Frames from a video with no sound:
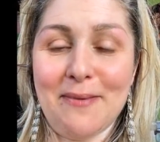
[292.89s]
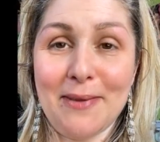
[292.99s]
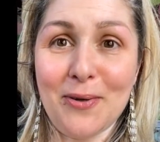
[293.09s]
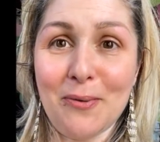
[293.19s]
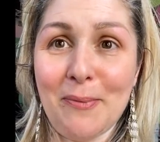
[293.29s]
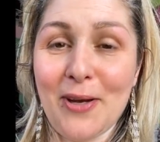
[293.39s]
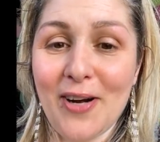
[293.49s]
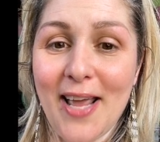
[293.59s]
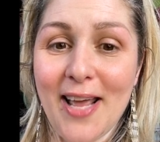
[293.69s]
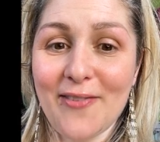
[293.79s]
my little mirror
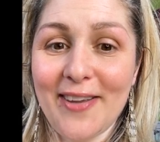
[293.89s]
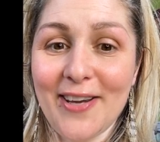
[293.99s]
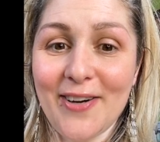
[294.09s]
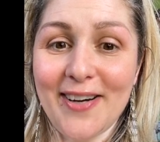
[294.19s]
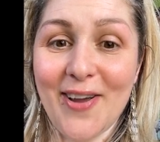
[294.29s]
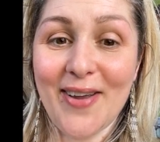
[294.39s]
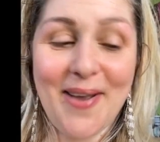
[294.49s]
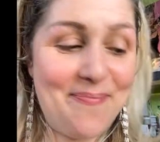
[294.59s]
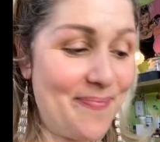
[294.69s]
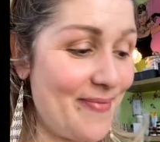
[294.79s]
out of here. Okay,
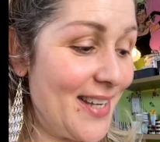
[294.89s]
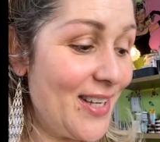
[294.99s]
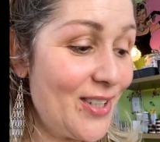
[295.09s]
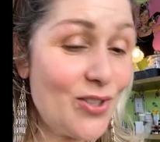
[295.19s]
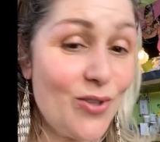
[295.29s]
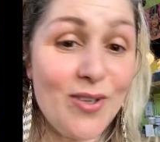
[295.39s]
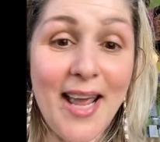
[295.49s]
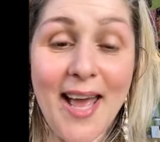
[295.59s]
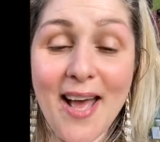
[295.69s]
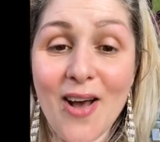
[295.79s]
so
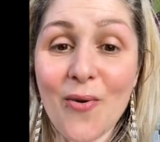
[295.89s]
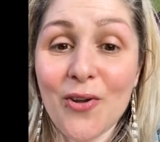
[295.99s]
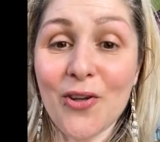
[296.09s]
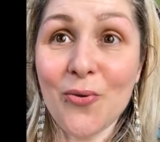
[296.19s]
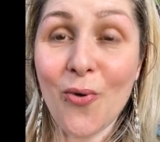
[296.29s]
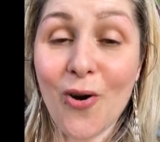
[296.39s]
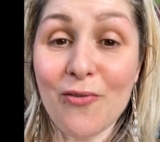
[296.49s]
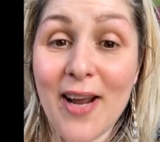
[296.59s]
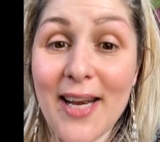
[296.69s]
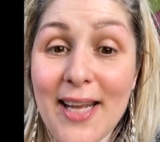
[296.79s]
now you are
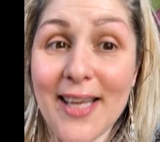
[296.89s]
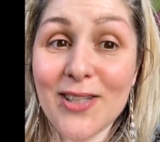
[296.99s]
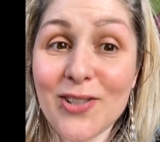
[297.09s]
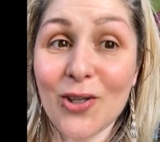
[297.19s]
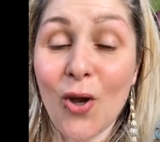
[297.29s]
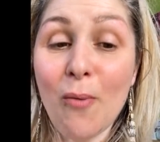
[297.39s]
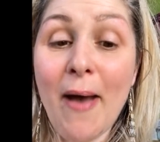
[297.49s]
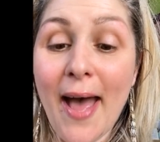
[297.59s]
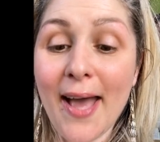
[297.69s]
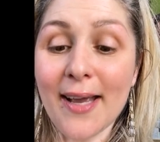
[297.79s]
ready to go
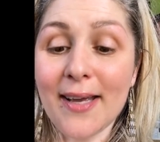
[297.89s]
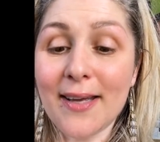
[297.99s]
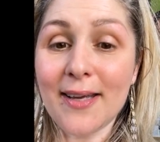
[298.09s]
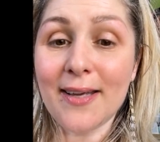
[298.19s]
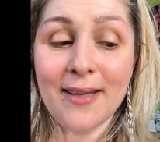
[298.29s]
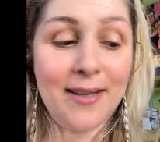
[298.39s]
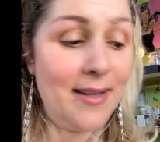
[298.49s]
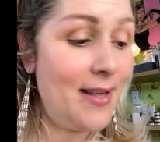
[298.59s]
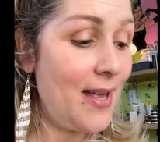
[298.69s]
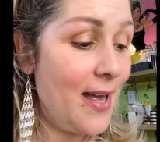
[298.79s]
back,
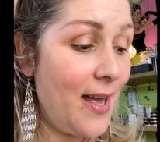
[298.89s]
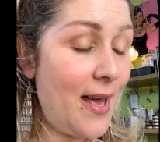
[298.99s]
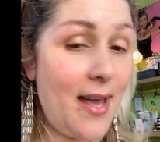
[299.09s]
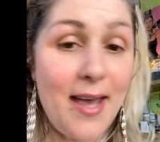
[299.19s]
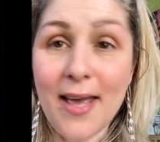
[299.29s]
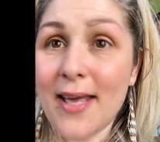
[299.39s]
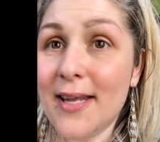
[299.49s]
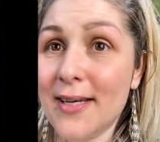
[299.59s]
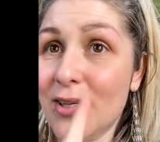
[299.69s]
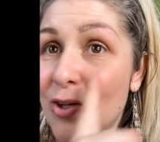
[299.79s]

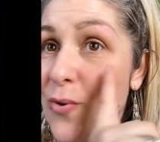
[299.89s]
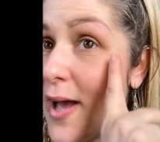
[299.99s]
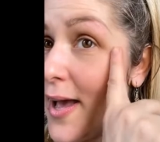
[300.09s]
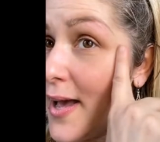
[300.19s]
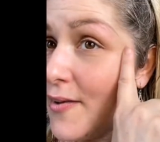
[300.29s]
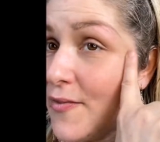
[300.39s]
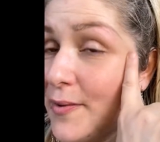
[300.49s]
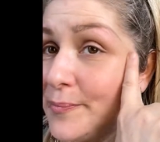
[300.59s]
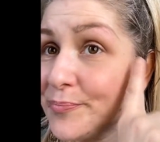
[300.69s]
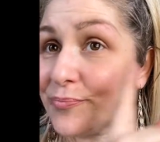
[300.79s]
and you have
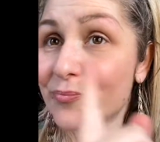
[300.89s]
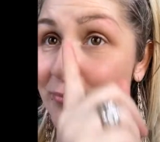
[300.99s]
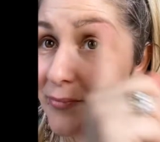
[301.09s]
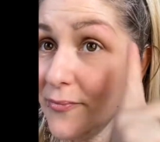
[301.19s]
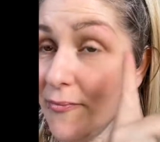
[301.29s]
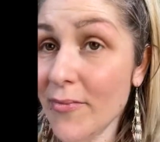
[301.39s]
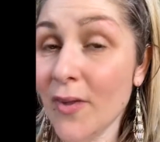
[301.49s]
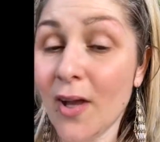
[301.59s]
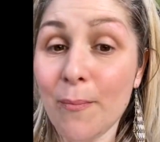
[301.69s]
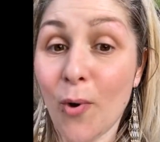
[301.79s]

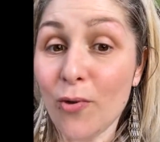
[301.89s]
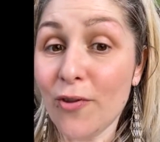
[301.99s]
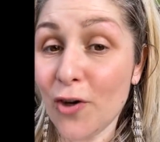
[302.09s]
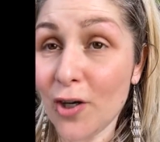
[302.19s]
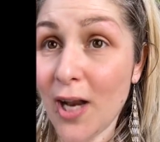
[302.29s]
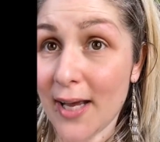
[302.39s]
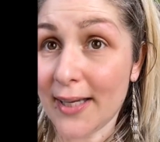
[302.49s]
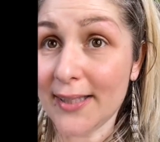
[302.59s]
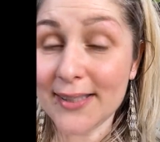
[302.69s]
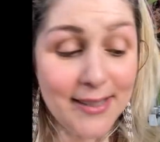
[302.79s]
both of your
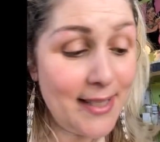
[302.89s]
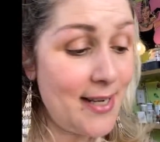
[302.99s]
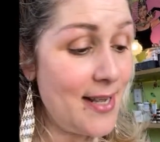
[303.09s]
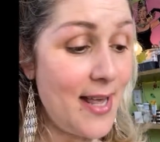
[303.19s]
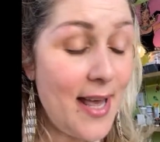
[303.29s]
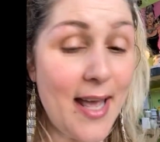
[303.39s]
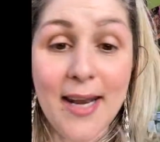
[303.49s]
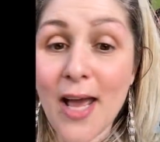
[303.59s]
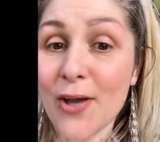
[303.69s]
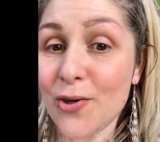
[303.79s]
lines, And
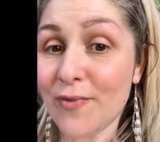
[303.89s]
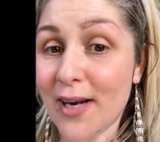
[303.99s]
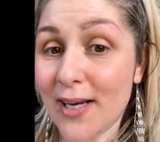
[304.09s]
now you're ready